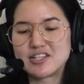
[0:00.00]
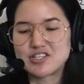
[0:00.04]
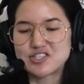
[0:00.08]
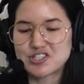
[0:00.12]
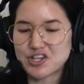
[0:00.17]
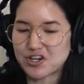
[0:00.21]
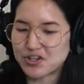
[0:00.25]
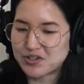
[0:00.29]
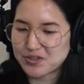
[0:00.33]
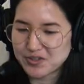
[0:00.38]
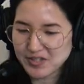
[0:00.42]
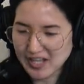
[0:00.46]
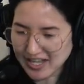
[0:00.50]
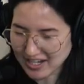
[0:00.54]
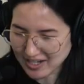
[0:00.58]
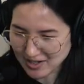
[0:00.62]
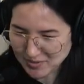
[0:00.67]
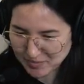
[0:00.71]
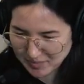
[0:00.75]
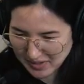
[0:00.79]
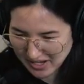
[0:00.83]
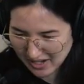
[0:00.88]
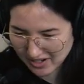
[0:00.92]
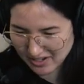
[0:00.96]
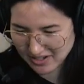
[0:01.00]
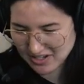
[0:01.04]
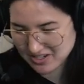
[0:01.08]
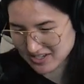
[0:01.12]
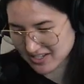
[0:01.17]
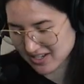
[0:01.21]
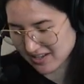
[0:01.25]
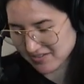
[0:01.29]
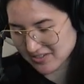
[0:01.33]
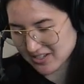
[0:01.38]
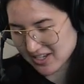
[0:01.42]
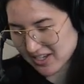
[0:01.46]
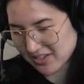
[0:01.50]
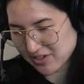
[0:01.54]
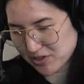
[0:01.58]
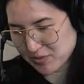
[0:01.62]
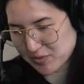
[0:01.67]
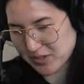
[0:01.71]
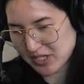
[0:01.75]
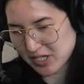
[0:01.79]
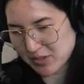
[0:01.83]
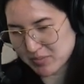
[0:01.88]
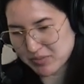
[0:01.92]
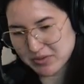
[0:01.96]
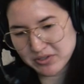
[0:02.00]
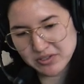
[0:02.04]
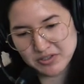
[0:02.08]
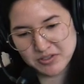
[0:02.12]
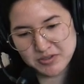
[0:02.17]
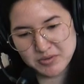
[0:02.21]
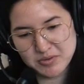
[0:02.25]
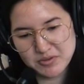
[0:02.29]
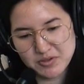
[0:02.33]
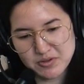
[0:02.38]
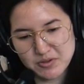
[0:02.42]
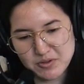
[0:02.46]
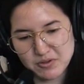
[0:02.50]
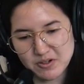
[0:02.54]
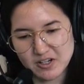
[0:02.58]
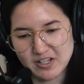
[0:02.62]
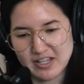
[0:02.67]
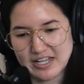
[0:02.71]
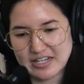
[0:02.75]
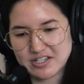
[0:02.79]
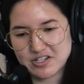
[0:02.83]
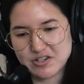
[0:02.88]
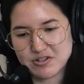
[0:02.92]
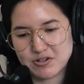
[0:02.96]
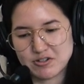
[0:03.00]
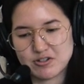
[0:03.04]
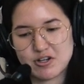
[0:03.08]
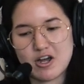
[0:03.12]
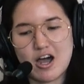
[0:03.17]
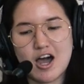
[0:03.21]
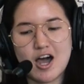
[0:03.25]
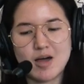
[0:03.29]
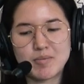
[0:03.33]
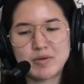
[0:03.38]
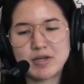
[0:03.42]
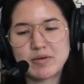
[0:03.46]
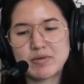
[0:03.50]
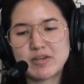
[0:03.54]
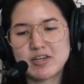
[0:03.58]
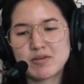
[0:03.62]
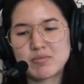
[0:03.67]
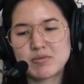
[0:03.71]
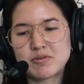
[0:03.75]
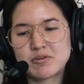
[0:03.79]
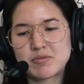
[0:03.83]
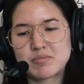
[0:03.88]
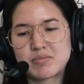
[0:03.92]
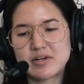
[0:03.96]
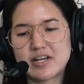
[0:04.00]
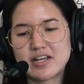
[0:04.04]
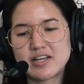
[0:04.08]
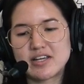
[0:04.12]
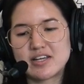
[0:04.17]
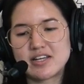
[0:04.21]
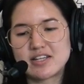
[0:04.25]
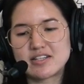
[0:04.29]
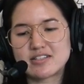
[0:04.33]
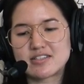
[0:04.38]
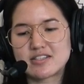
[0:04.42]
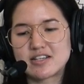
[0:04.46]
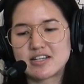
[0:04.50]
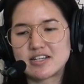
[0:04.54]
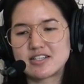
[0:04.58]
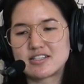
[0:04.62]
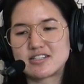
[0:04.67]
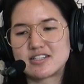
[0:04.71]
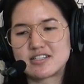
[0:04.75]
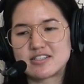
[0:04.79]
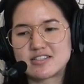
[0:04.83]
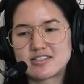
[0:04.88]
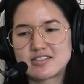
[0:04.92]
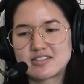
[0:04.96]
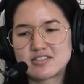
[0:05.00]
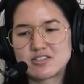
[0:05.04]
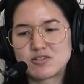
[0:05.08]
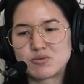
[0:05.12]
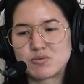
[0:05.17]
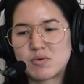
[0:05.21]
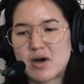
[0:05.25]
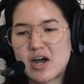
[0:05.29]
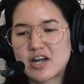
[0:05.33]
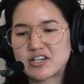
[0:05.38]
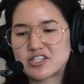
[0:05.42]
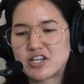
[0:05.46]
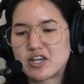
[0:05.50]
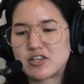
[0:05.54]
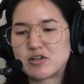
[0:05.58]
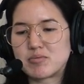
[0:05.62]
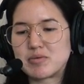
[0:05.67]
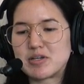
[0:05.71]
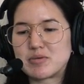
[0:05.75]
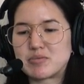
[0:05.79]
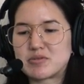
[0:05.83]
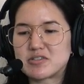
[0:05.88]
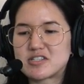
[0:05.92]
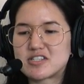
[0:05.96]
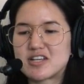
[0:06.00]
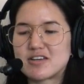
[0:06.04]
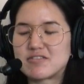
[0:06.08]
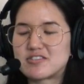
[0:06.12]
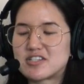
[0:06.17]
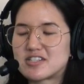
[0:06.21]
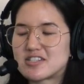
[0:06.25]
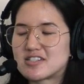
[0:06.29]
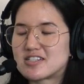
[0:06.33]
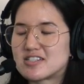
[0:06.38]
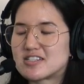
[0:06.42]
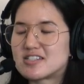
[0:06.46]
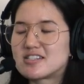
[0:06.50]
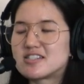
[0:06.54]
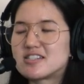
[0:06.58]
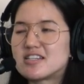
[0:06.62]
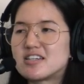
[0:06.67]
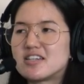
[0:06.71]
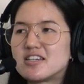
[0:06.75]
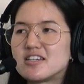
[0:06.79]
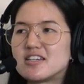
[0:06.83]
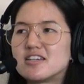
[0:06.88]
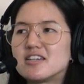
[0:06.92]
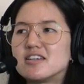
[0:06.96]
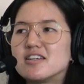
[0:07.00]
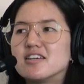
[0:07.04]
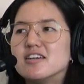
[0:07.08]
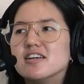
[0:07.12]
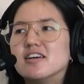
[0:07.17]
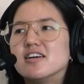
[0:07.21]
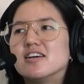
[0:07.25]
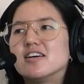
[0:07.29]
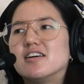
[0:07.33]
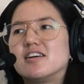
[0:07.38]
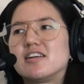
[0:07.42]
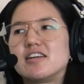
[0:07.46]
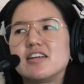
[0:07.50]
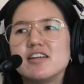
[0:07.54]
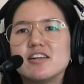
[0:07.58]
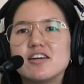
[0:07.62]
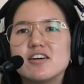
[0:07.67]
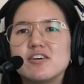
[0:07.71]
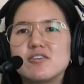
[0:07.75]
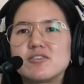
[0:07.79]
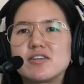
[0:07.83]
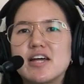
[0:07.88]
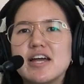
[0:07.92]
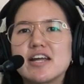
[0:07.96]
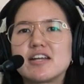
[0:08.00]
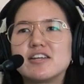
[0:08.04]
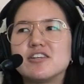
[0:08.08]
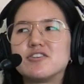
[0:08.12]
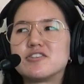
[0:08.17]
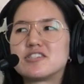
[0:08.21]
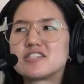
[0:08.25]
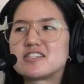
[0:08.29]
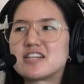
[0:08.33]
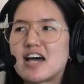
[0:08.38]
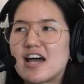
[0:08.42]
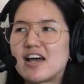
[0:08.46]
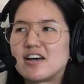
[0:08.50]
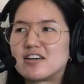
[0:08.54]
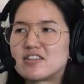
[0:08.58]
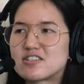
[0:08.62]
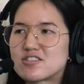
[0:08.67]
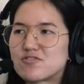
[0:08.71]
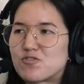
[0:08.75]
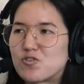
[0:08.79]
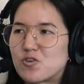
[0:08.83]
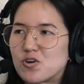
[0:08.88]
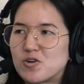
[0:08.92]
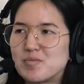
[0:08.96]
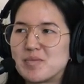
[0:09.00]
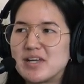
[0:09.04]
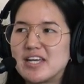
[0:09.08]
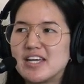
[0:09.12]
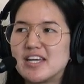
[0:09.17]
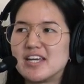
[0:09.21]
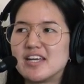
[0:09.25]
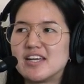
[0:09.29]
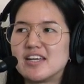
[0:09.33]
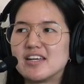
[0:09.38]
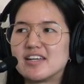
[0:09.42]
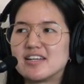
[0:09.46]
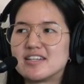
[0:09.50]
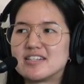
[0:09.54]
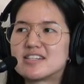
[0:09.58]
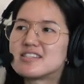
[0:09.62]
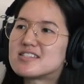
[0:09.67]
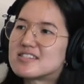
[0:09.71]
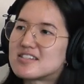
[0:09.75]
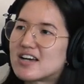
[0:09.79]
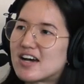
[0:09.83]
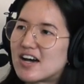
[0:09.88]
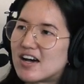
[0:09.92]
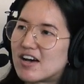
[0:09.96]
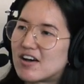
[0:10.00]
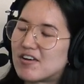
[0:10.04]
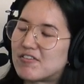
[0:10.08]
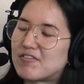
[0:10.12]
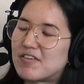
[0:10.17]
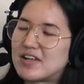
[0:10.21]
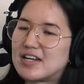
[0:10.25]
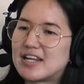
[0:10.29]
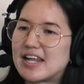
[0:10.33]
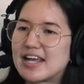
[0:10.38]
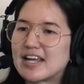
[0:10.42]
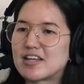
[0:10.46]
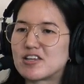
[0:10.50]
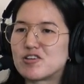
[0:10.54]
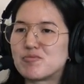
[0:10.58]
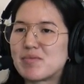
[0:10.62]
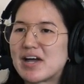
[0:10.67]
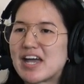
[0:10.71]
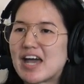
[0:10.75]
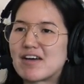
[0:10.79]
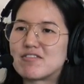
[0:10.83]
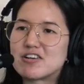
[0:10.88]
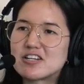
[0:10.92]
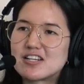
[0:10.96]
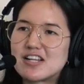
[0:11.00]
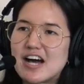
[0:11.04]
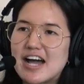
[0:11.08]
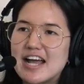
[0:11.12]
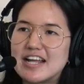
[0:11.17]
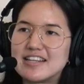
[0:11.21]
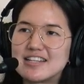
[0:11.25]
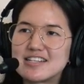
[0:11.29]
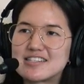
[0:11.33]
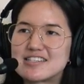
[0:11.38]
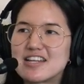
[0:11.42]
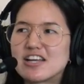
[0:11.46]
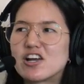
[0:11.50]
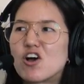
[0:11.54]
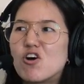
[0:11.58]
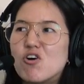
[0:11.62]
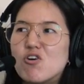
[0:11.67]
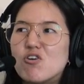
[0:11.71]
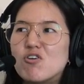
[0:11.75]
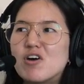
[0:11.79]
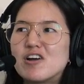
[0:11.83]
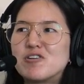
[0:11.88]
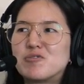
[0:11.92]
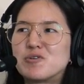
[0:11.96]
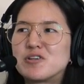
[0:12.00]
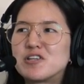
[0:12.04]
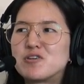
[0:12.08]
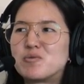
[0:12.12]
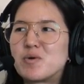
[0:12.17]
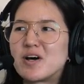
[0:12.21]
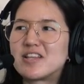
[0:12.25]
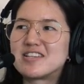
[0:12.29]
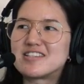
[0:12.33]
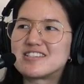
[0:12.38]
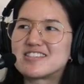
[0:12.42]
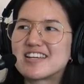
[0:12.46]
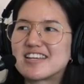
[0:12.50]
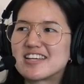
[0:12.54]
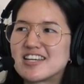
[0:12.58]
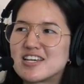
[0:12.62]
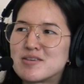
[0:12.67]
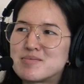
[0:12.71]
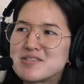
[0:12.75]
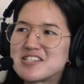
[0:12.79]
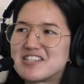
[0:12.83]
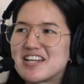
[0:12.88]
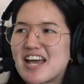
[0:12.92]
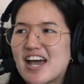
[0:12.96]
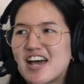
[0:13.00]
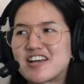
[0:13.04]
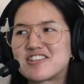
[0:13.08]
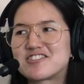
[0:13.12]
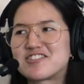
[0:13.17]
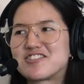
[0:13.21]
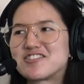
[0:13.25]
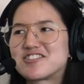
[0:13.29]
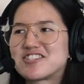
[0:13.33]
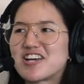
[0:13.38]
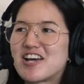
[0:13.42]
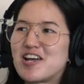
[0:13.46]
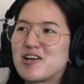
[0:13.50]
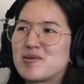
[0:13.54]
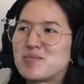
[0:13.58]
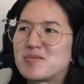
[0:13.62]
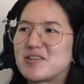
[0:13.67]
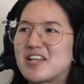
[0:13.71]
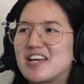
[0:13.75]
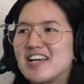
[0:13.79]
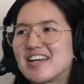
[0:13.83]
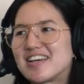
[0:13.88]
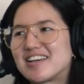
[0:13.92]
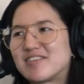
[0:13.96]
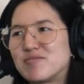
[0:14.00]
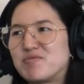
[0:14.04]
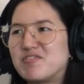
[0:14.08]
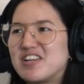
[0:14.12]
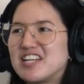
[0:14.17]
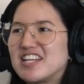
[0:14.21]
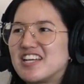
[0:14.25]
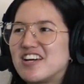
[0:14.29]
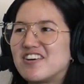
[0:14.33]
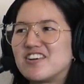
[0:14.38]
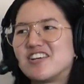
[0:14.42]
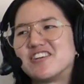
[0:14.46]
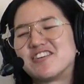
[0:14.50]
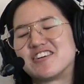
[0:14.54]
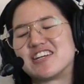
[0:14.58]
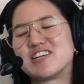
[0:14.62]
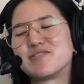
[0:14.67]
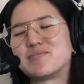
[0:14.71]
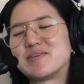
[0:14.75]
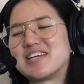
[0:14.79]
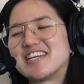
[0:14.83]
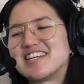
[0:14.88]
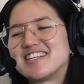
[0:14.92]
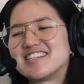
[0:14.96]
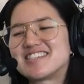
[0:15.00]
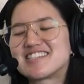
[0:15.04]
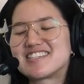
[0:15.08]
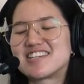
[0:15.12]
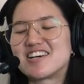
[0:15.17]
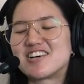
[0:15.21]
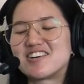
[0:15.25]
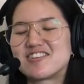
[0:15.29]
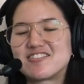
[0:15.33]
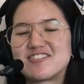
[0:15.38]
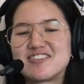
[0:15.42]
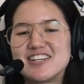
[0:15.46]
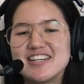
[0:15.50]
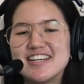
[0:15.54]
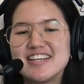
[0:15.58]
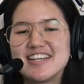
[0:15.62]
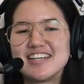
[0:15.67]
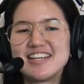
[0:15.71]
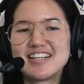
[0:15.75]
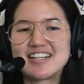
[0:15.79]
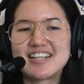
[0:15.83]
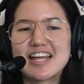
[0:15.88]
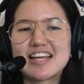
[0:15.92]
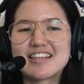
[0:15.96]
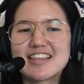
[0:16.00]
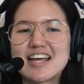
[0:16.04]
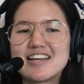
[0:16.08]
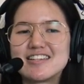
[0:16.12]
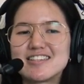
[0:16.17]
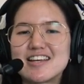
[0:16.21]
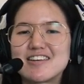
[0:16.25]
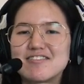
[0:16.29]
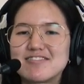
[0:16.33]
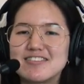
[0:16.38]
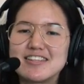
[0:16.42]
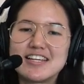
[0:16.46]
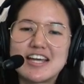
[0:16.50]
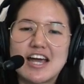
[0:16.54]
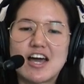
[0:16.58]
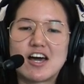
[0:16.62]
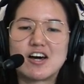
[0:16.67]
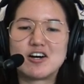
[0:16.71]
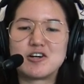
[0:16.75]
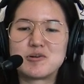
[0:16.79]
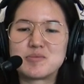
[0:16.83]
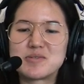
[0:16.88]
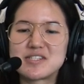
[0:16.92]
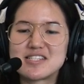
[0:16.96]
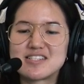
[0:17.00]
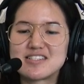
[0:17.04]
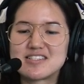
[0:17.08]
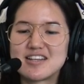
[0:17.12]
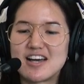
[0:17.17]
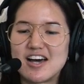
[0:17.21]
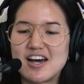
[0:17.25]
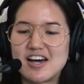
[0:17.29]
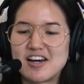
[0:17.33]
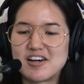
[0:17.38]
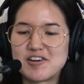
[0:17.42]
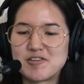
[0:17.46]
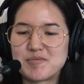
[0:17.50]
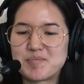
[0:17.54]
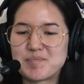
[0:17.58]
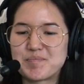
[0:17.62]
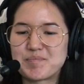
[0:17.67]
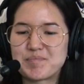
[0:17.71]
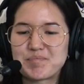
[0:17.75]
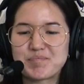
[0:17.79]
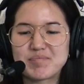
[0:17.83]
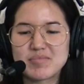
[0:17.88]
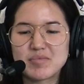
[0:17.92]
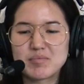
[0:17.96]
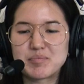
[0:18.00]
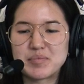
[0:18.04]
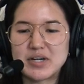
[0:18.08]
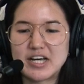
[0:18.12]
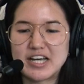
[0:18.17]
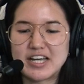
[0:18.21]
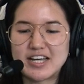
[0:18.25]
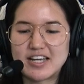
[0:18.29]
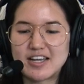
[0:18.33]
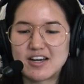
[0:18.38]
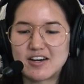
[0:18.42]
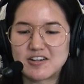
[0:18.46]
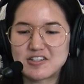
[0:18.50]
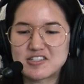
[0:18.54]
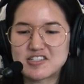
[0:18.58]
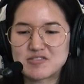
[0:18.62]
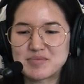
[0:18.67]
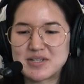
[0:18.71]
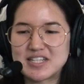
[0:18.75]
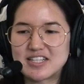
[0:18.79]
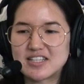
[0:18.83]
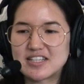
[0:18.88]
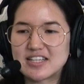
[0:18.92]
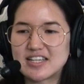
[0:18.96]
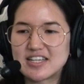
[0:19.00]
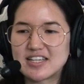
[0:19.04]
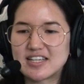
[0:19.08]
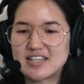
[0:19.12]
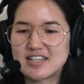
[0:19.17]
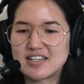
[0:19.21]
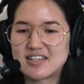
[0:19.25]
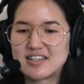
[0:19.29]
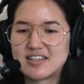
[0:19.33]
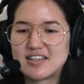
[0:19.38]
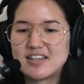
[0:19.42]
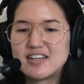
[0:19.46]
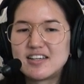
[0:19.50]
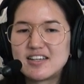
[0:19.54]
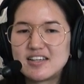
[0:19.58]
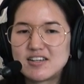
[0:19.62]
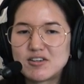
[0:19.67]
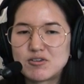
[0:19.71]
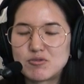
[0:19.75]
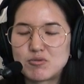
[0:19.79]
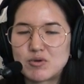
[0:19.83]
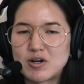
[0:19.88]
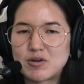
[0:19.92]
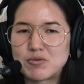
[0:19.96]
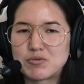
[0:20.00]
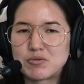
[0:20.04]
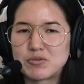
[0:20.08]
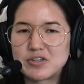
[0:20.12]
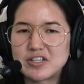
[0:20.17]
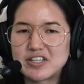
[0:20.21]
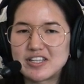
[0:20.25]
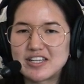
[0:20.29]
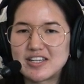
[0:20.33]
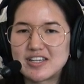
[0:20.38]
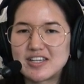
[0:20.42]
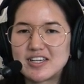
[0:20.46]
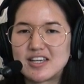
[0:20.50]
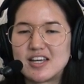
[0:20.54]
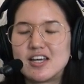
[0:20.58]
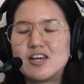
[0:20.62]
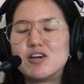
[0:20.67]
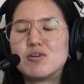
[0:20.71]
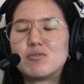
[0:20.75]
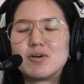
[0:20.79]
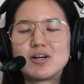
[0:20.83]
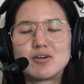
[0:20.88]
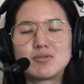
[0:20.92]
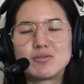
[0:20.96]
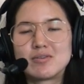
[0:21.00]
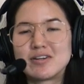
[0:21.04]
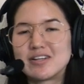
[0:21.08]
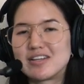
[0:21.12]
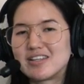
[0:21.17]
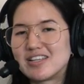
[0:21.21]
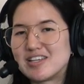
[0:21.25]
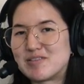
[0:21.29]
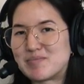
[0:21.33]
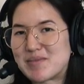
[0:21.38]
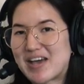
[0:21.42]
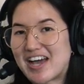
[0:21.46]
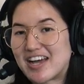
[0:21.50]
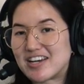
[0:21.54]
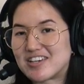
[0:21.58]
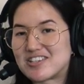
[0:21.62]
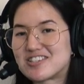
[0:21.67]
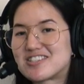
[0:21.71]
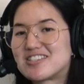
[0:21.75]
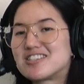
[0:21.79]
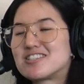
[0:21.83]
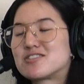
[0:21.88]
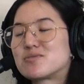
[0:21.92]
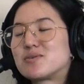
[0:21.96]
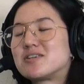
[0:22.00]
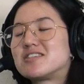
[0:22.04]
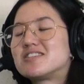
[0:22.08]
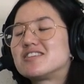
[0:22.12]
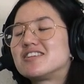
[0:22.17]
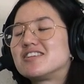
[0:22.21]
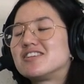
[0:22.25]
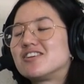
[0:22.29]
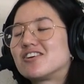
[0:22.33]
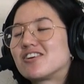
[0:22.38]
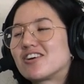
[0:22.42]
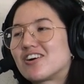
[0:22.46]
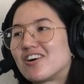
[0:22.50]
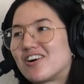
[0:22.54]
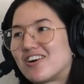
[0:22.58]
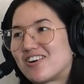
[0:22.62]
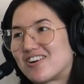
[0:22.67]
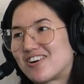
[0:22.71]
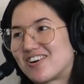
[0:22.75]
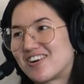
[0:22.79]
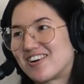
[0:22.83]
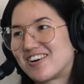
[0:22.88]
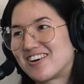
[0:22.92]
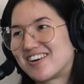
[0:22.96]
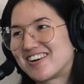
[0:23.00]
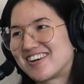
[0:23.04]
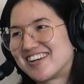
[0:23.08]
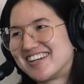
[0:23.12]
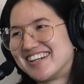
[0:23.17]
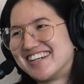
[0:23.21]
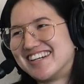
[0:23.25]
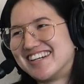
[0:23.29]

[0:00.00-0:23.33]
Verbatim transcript: don't like compare yourself to other people or like don't copy people, but it's good to to watch other people's stuff just to see you know, like new styles forming and stuff. And like you might have a client that's like, oh, I really want this like Gibson Hazard type like right. video. You know what I mean? So like that definitely helps. Um, but ultimately, what really what really matters is what's in your heart.